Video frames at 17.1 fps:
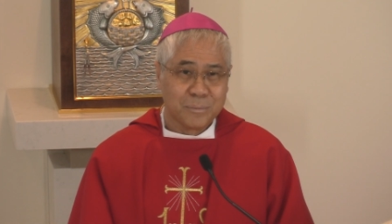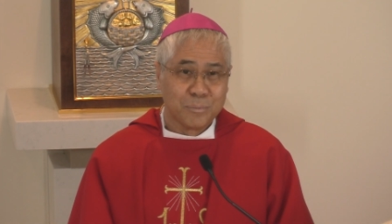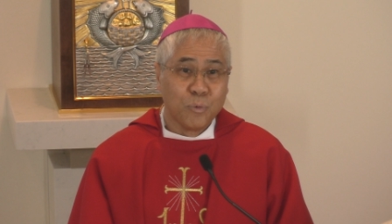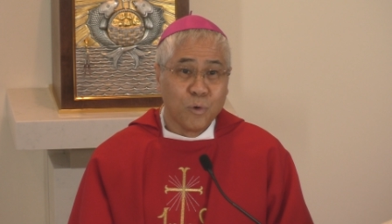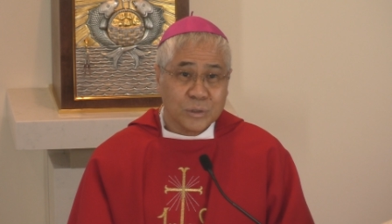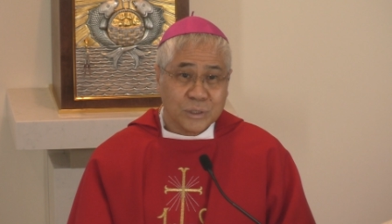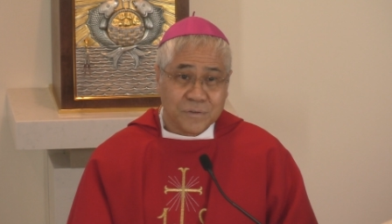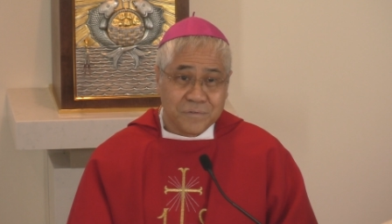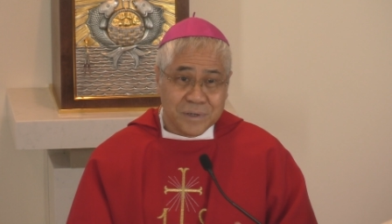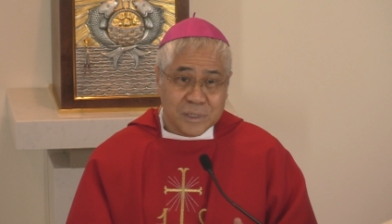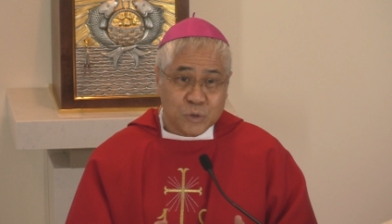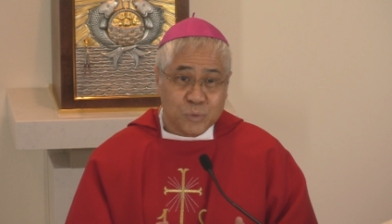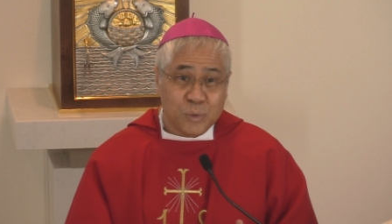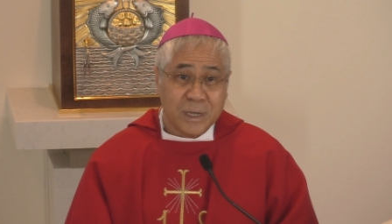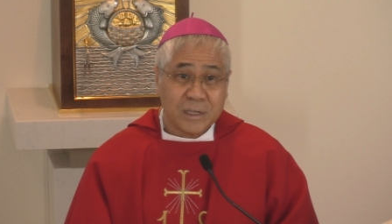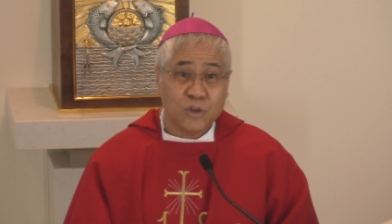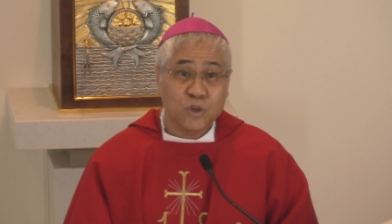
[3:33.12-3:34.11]
Most of us,
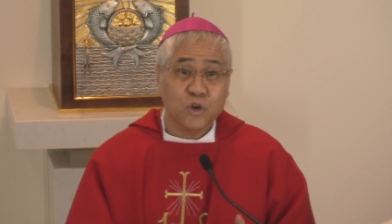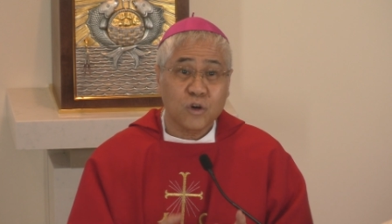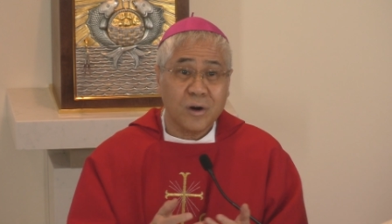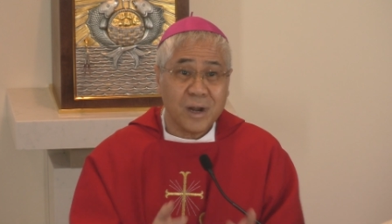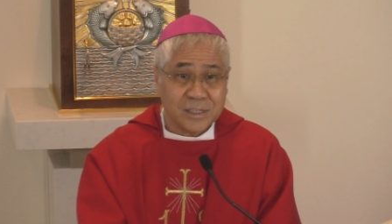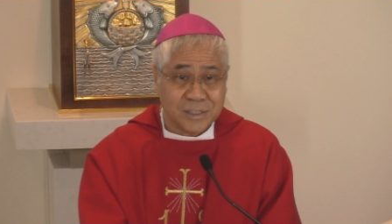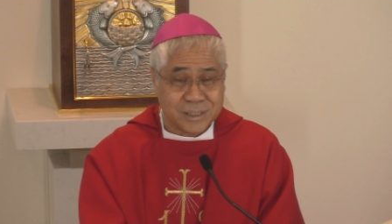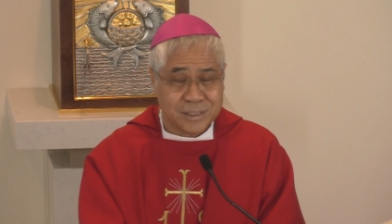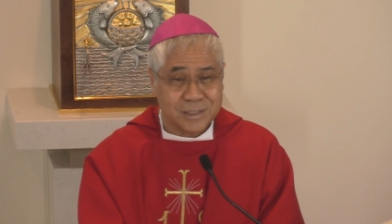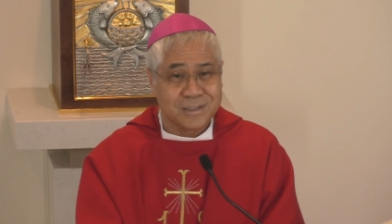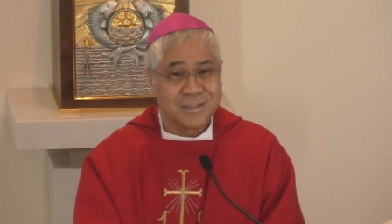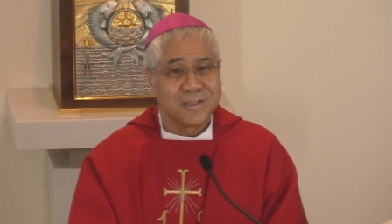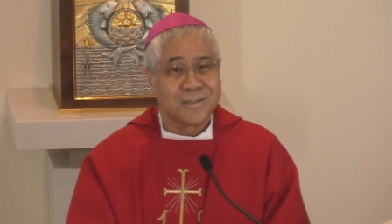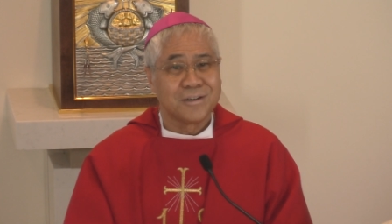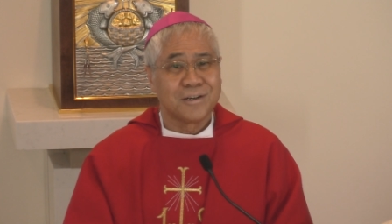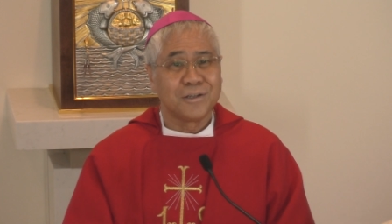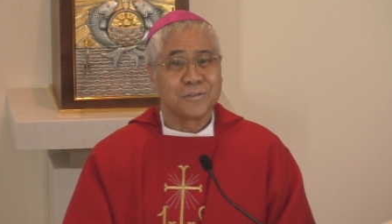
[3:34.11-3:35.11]
we are thrust
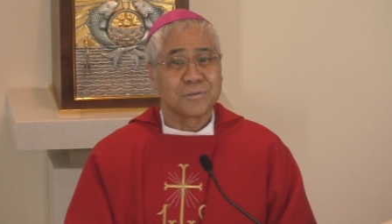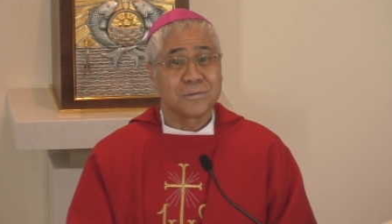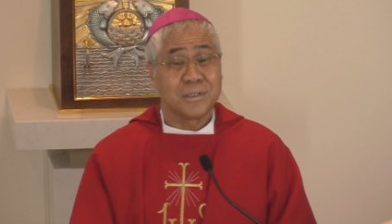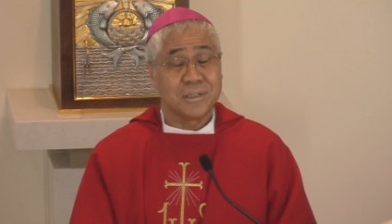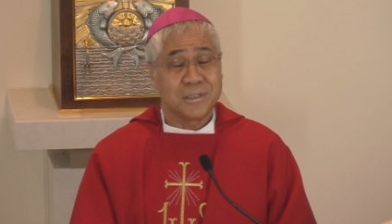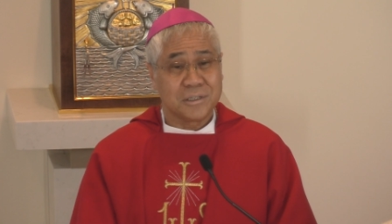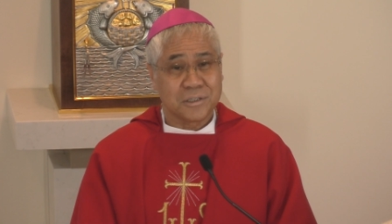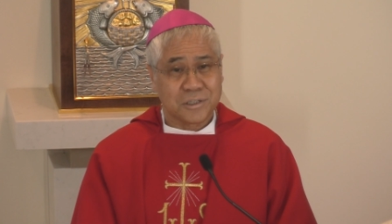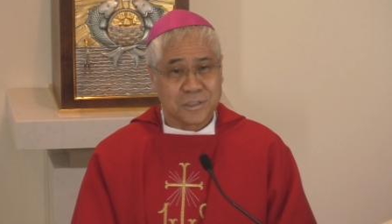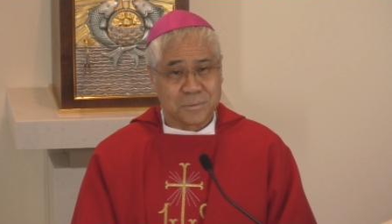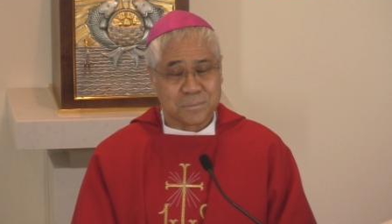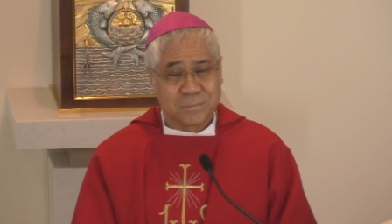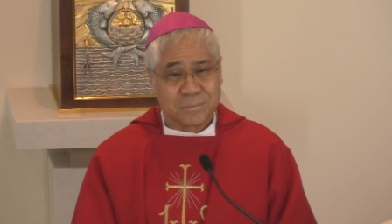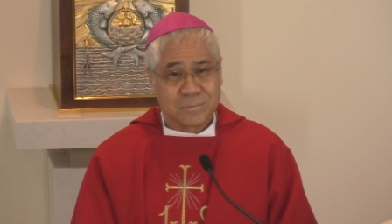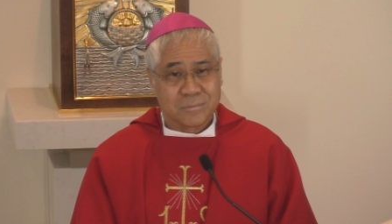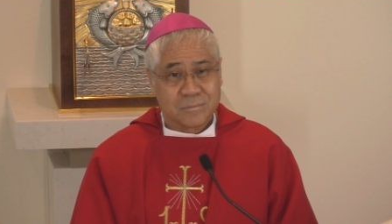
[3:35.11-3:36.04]
onto leadership.